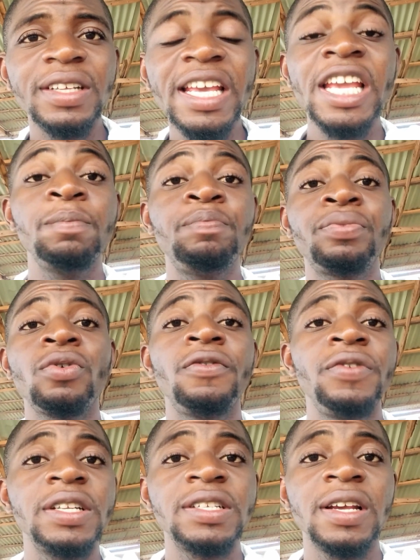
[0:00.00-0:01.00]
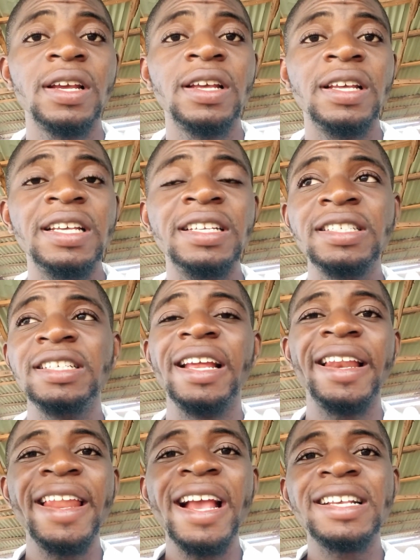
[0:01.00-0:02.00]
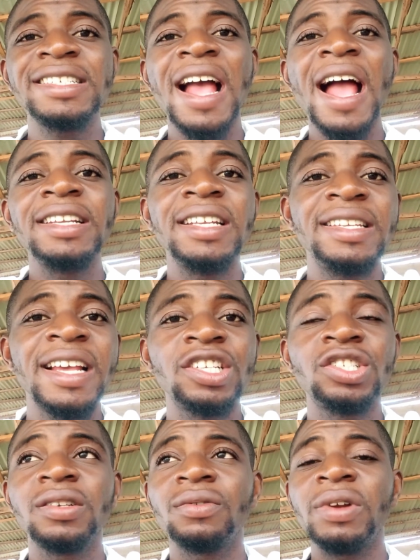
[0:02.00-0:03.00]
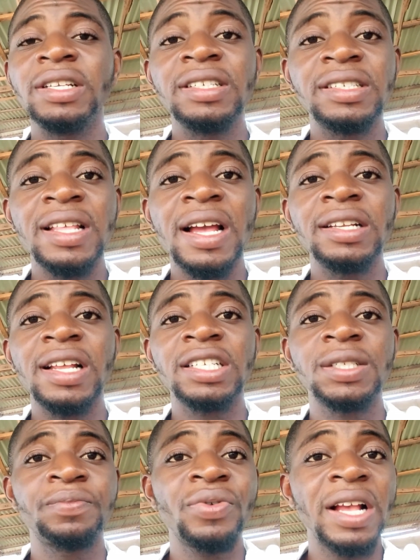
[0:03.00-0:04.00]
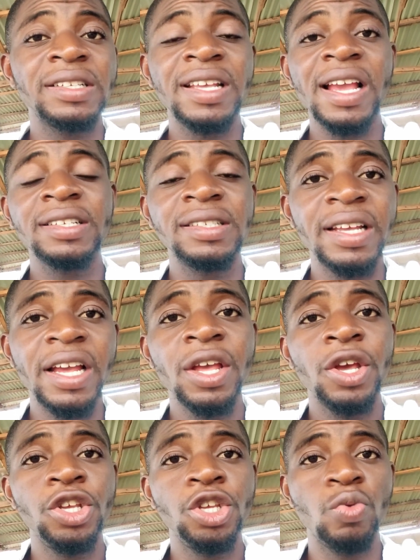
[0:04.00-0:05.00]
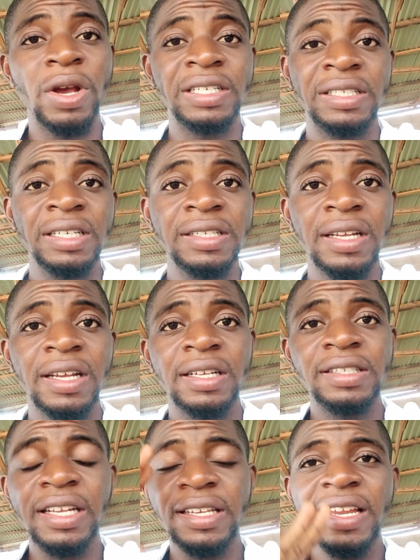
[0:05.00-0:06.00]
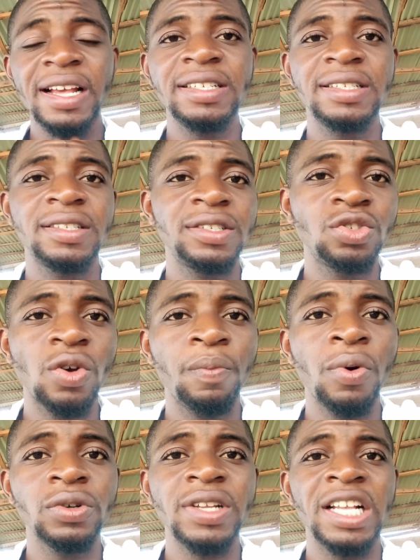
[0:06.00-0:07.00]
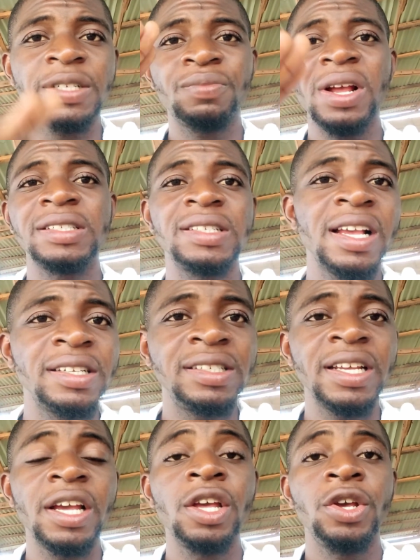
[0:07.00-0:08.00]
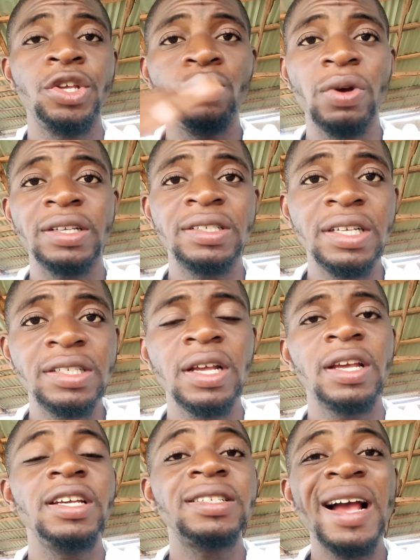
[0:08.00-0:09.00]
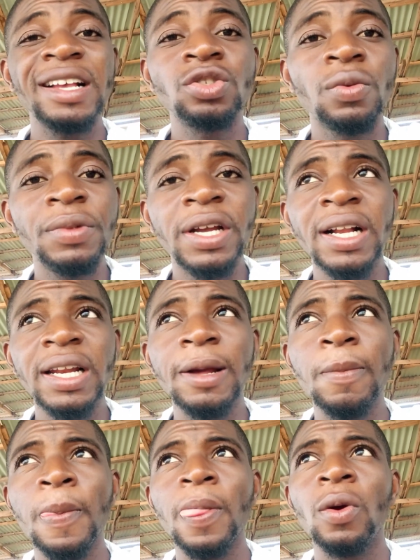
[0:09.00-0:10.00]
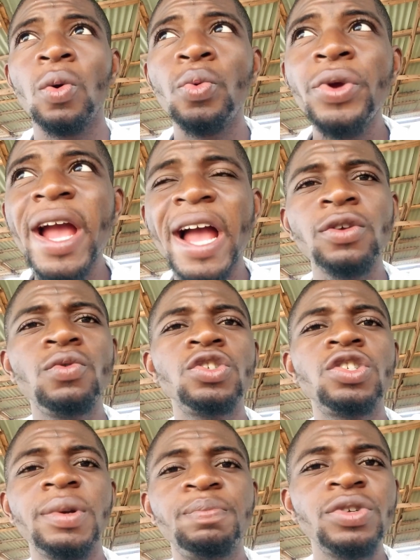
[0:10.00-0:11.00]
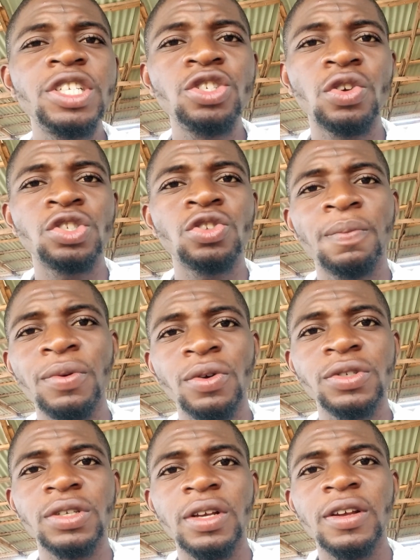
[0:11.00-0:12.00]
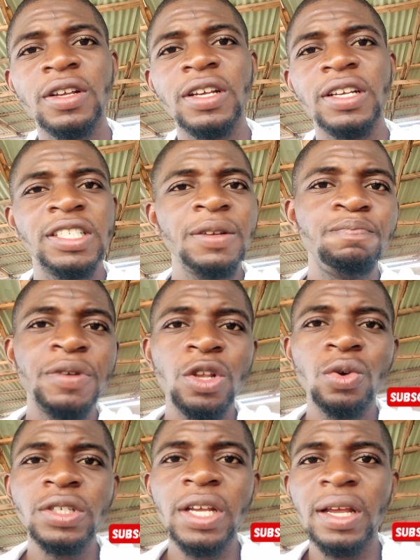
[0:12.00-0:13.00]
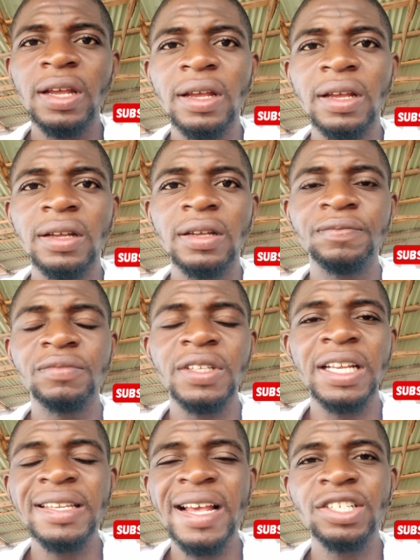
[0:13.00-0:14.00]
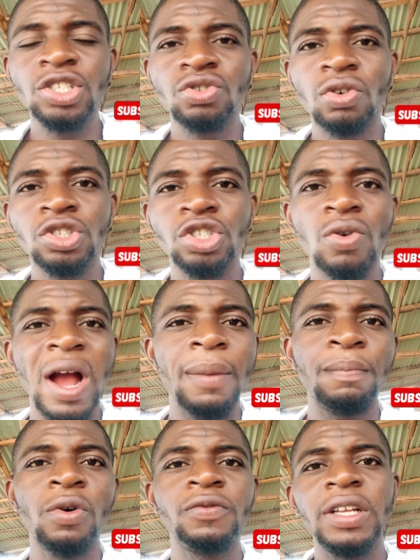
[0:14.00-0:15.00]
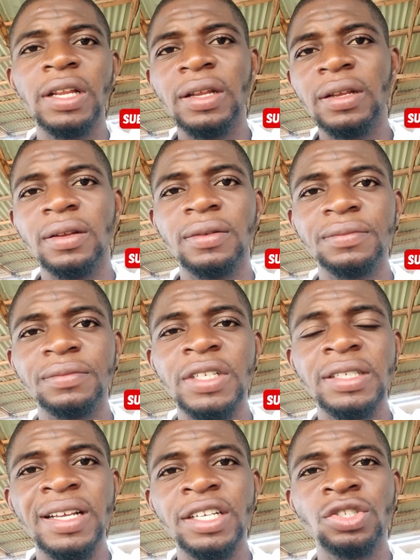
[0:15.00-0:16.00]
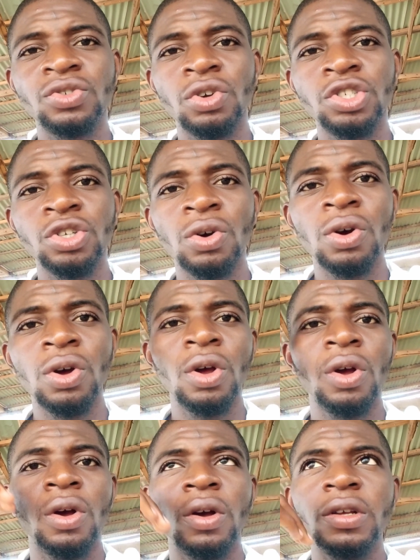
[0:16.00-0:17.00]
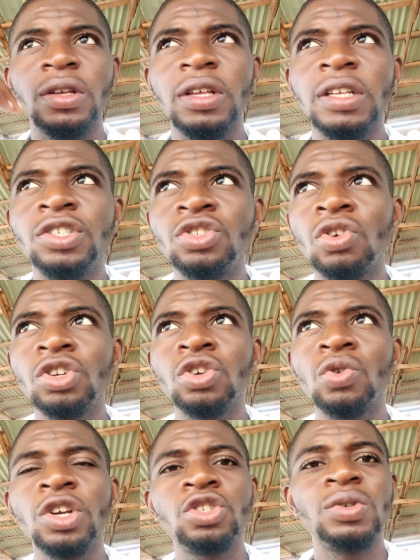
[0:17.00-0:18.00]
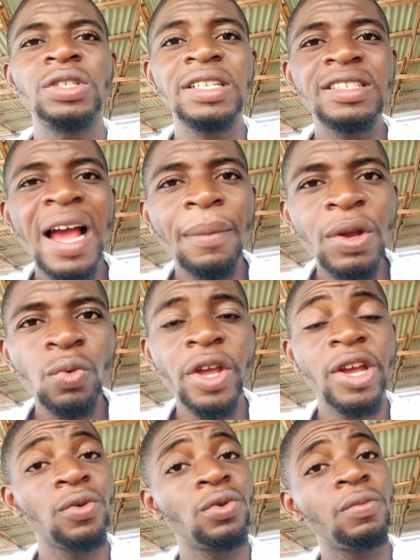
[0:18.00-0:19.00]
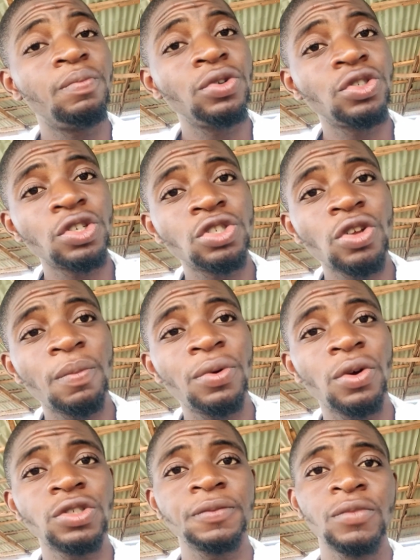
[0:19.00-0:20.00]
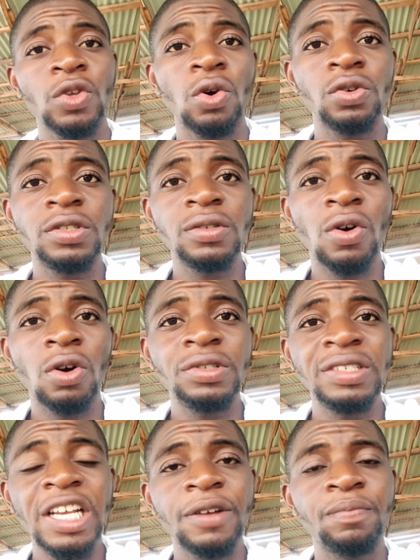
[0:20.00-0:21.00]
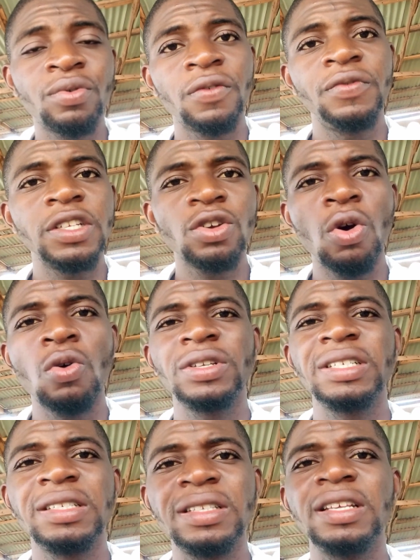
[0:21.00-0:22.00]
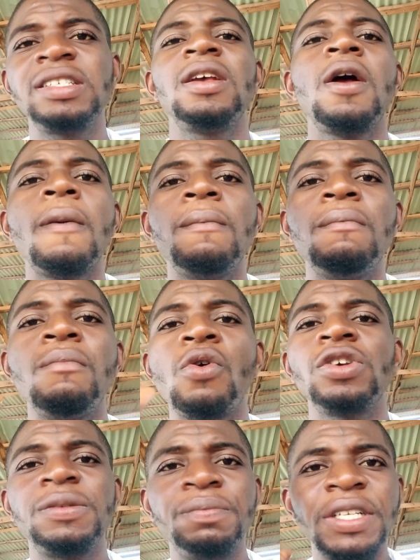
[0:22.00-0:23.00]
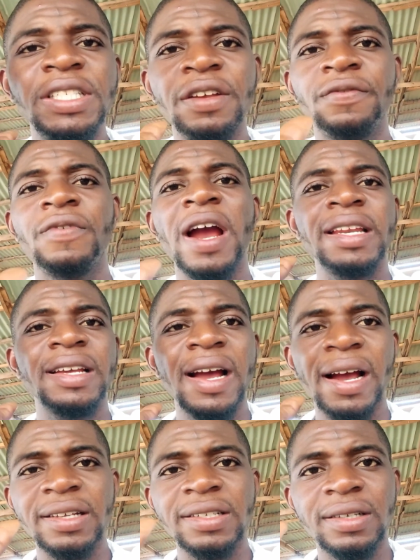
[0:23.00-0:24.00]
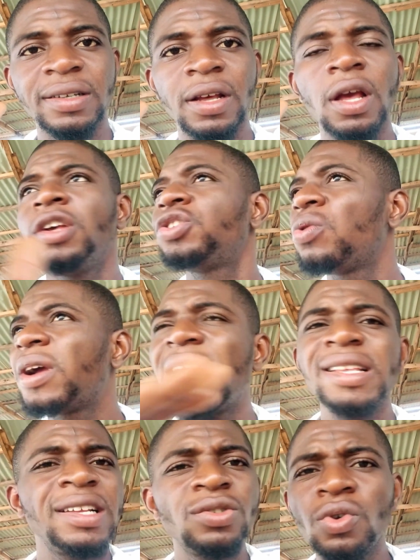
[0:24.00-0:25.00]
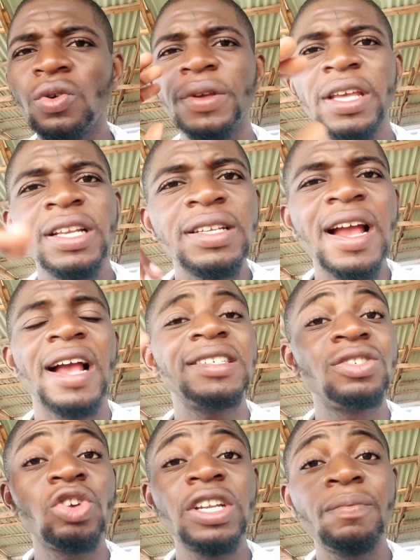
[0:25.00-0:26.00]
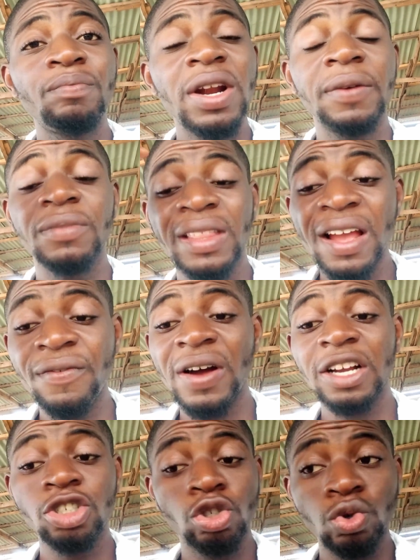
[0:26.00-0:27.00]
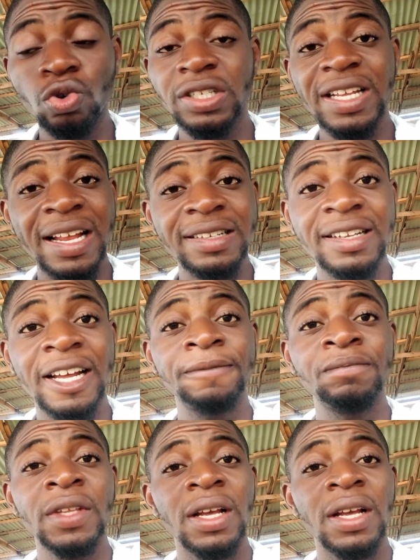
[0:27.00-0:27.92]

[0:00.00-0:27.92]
in profit? Is it the next high, the next resistance, as price gets there, you exit? The next support, as price gets there, you exit? It has to be clear. Where are you going to be putting your stop loss? Is it below the next structure, above the next structure? Is structure going to determine where you're going to put your stop loss, or take profit? All these things must be defined, guys. So, guys, that is going to be it, guys. Trading plan. Never do not enter